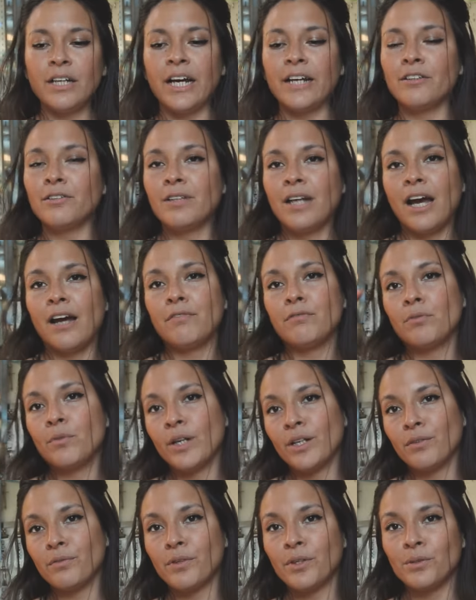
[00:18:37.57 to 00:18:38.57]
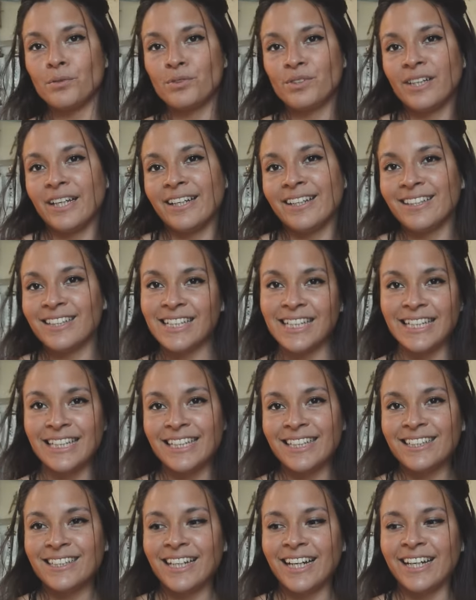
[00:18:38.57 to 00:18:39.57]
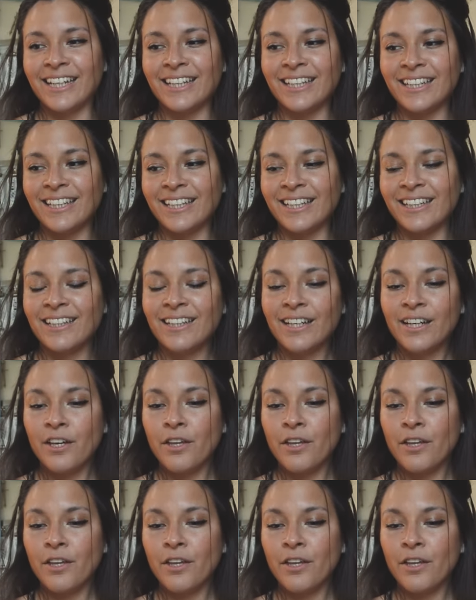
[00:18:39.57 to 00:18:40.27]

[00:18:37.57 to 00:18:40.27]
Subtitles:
I don't have one of those like teeny tiny